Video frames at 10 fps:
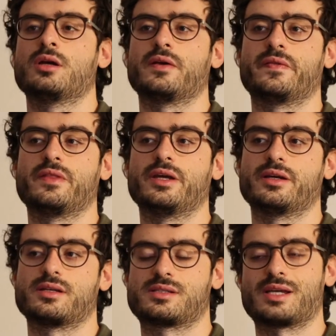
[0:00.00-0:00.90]
In
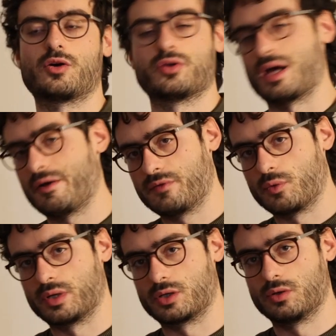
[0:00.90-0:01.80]
the second half
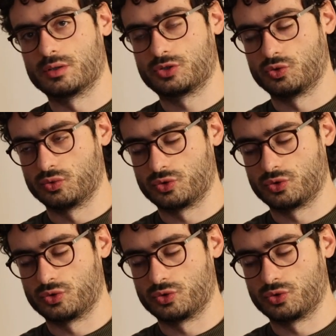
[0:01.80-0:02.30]
we're going to